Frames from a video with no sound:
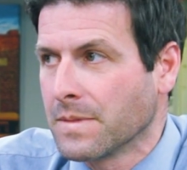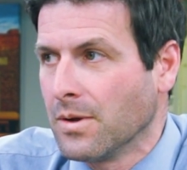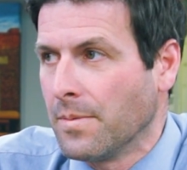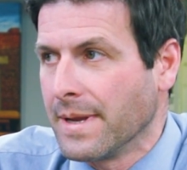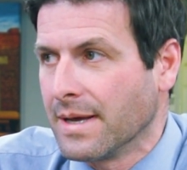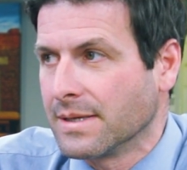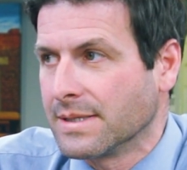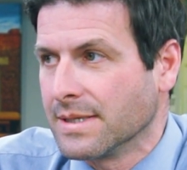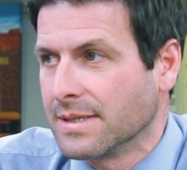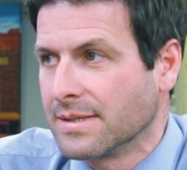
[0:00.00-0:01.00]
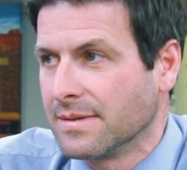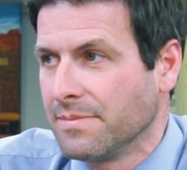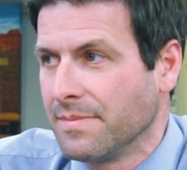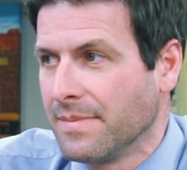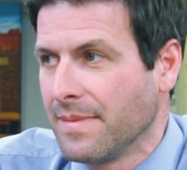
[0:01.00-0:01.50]
Nobody else is,
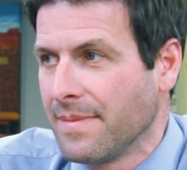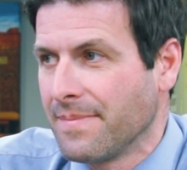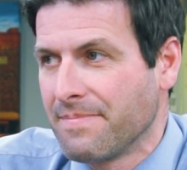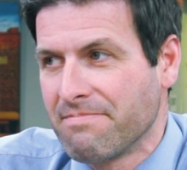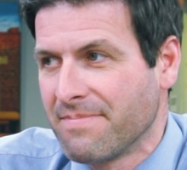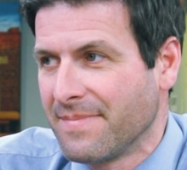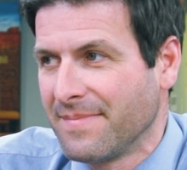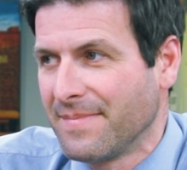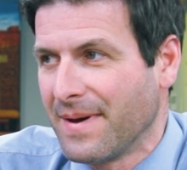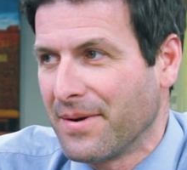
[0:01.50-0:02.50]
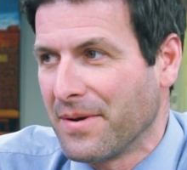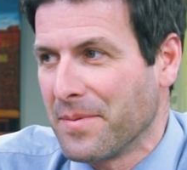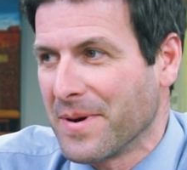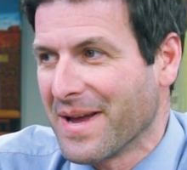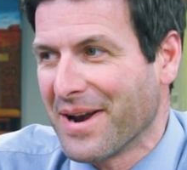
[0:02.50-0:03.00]
I
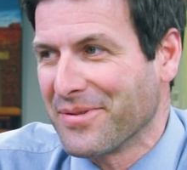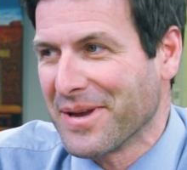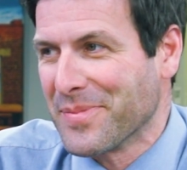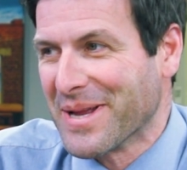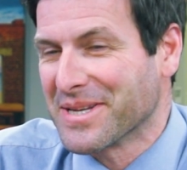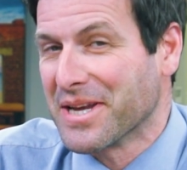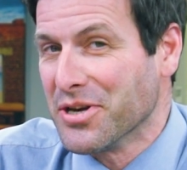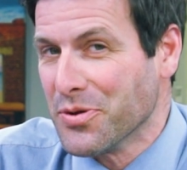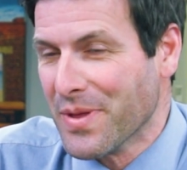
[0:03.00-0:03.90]
don't think anybody else can do